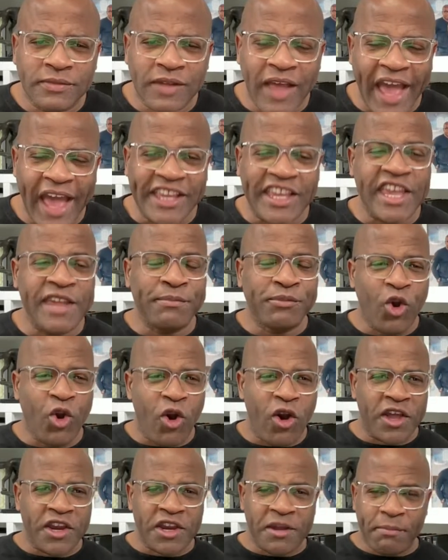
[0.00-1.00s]
I keep
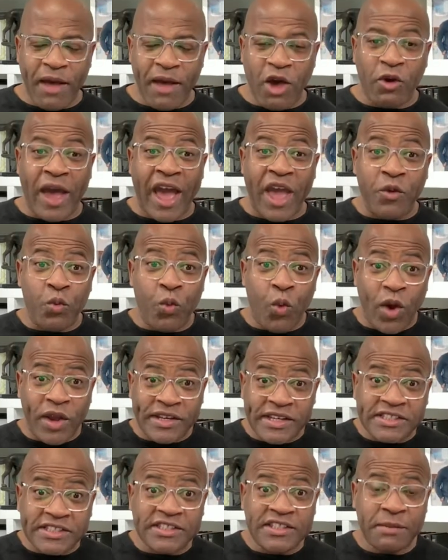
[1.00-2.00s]
talking about I want
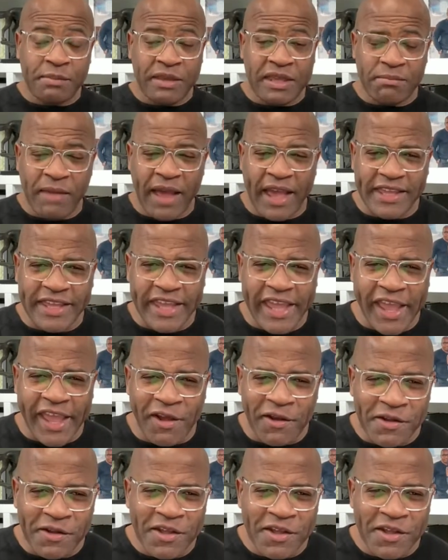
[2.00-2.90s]
this to be my year.